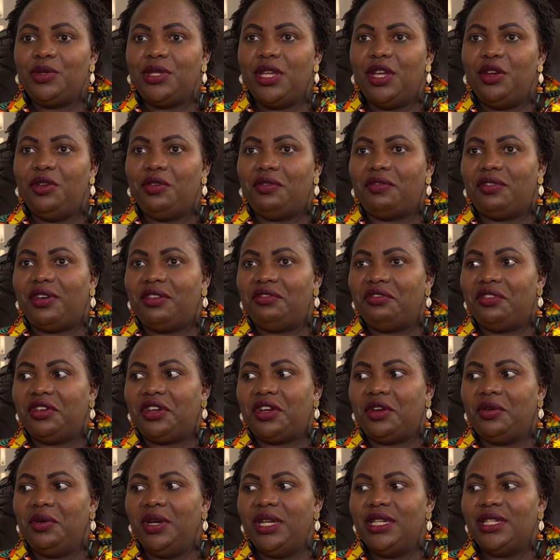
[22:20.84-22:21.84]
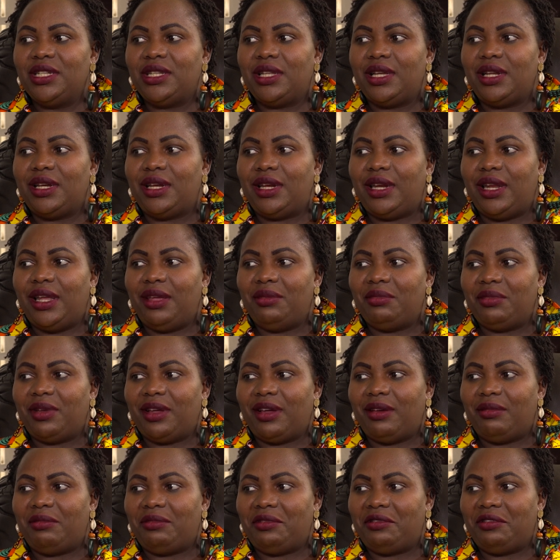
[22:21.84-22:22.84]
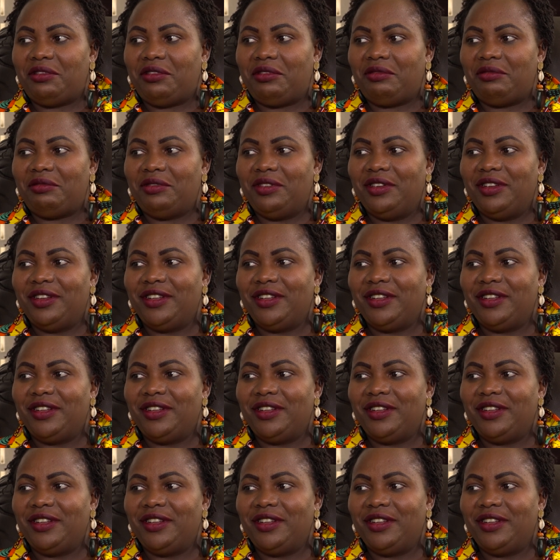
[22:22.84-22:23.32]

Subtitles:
Son of Africa, where did that name come from?